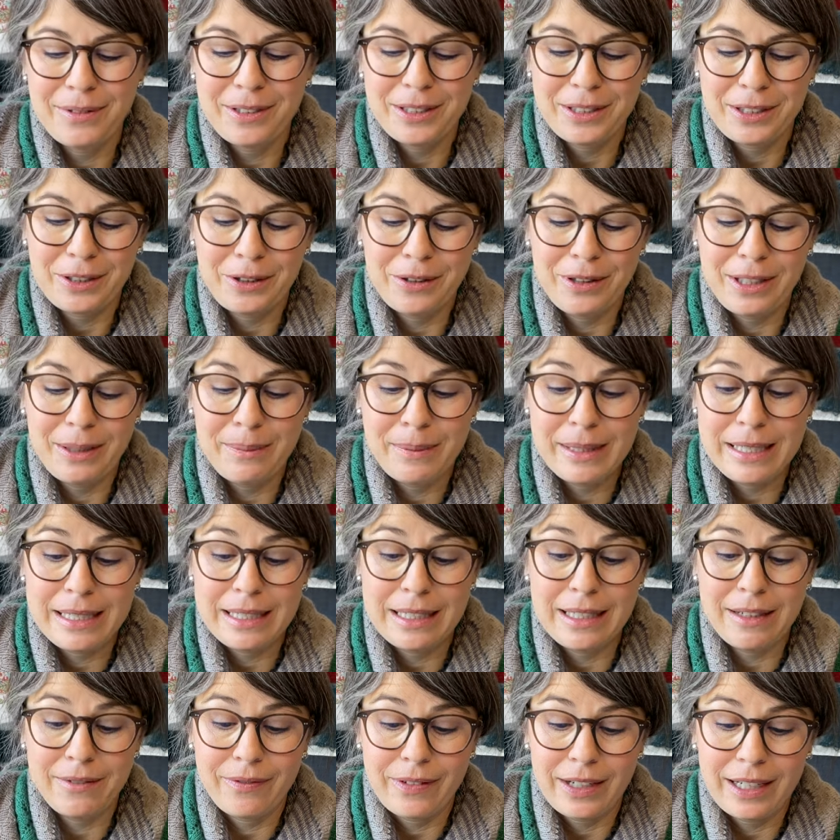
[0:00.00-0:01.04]
So let me
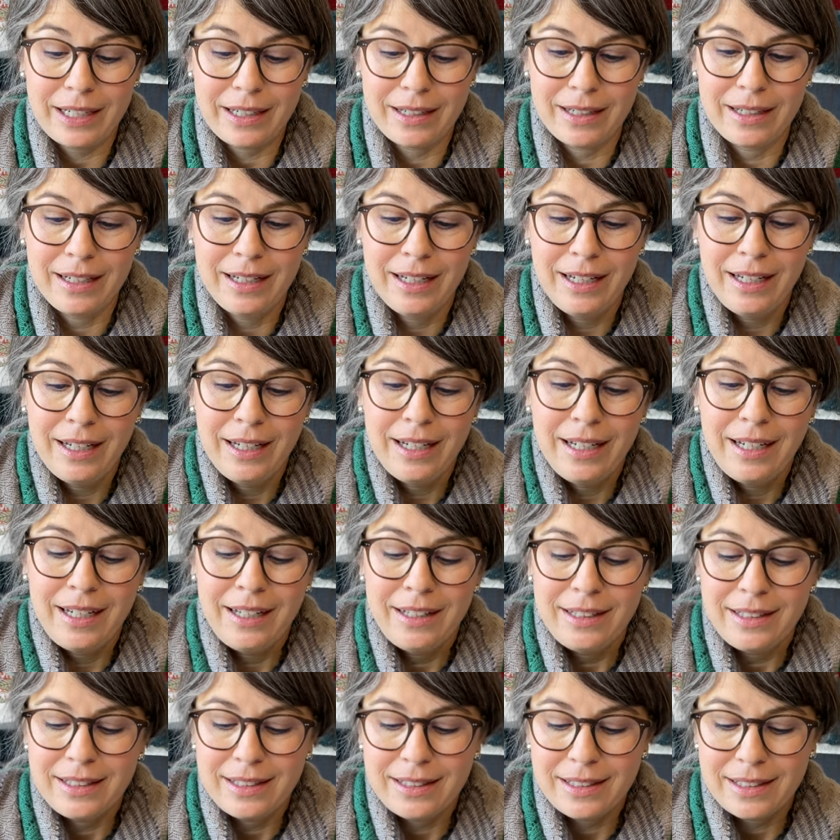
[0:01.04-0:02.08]
see if I can
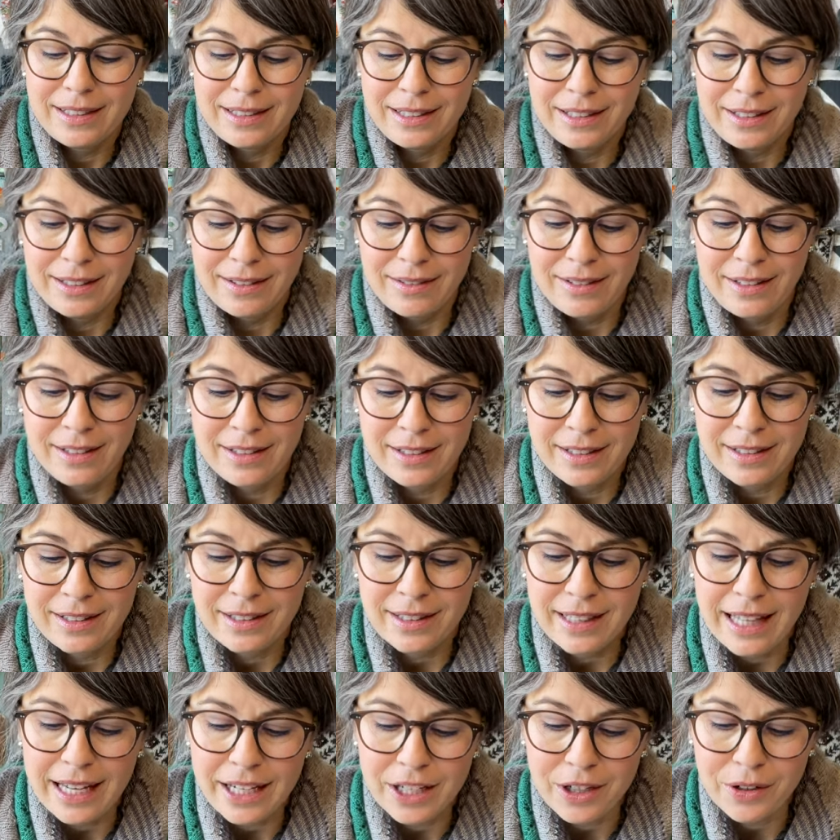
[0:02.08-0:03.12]
still
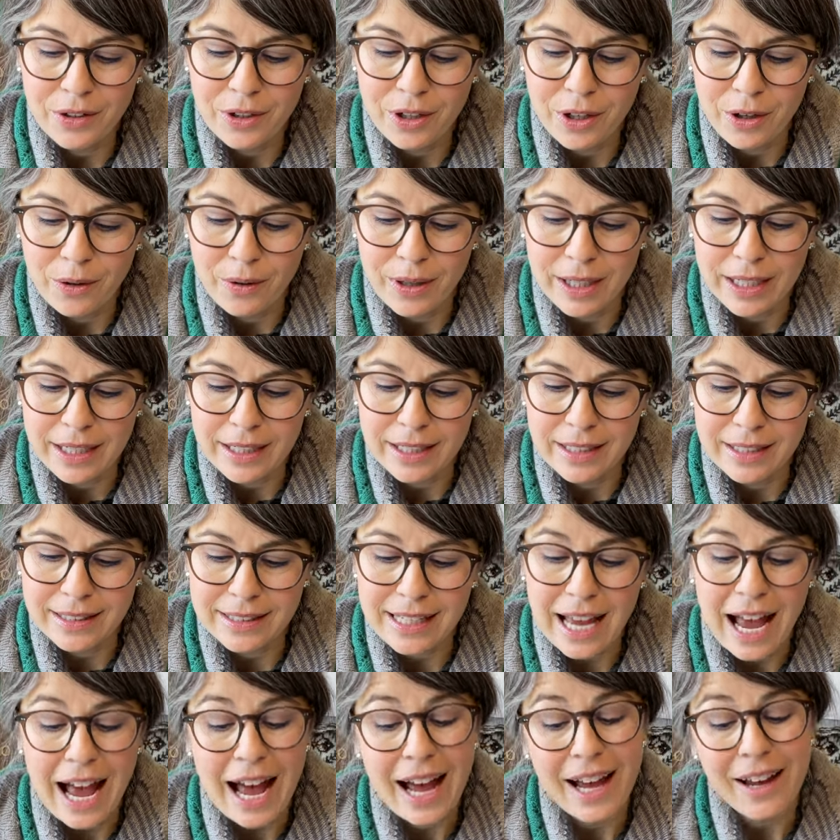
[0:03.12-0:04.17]
let you know what it is.
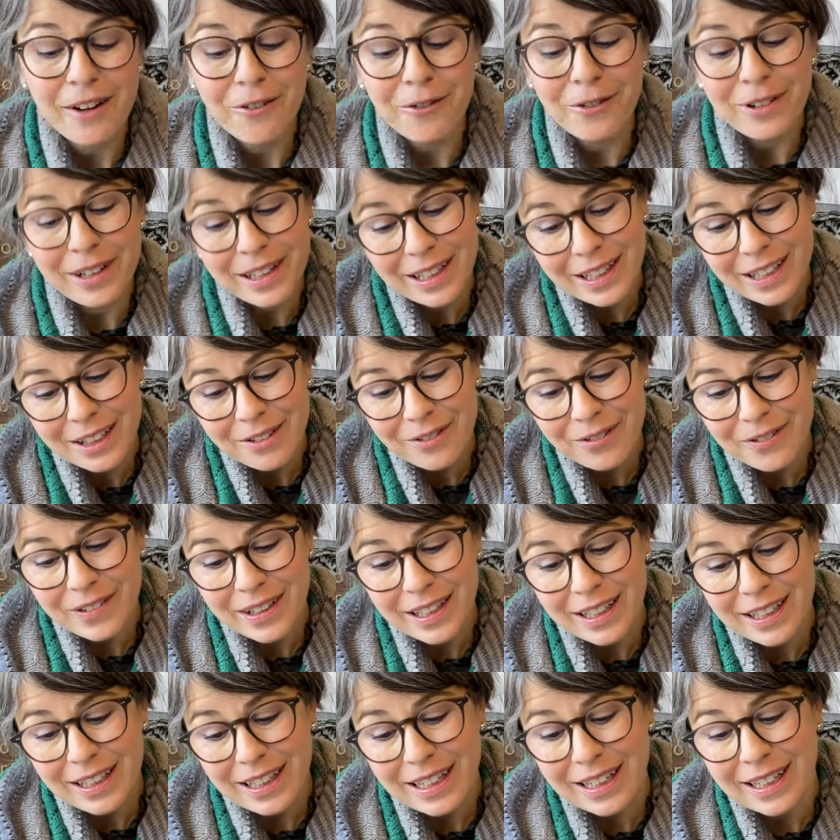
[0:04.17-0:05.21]
I really
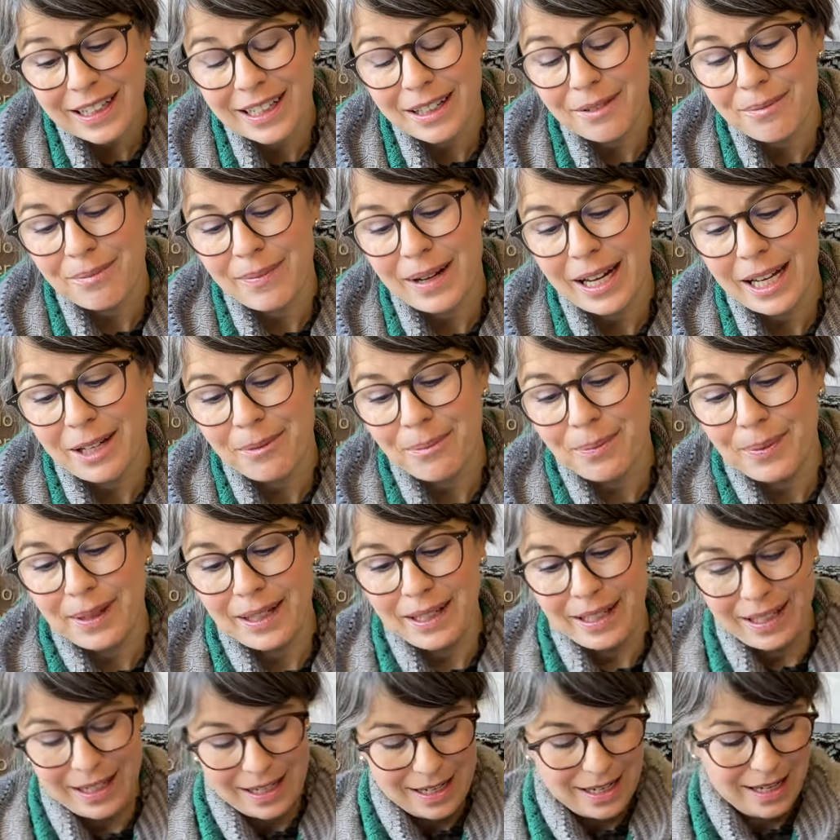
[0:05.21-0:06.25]
feel like it might
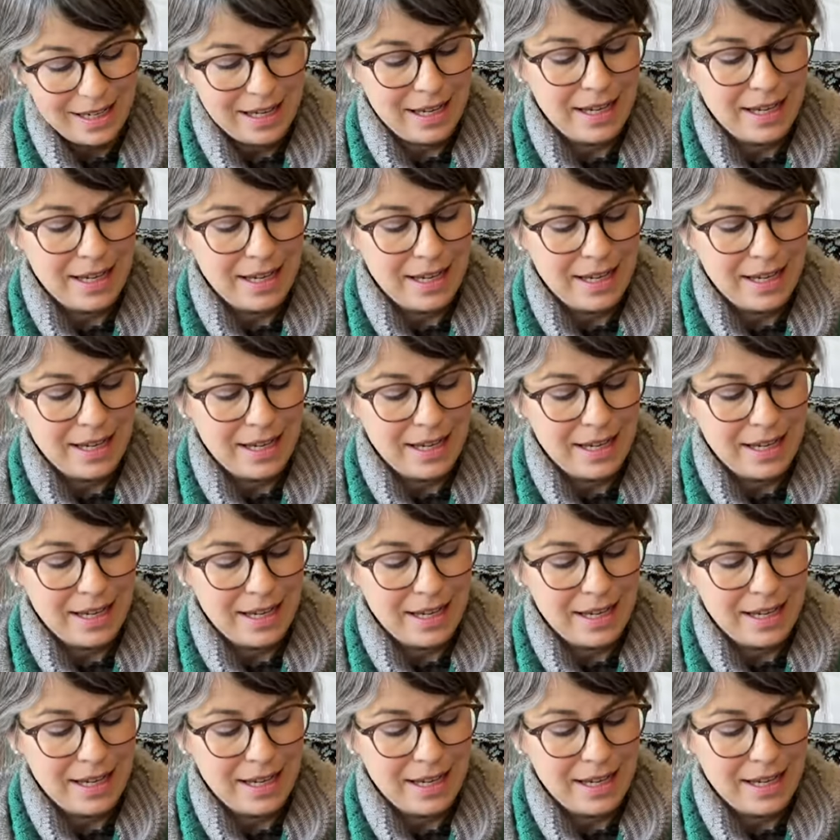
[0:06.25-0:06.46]
be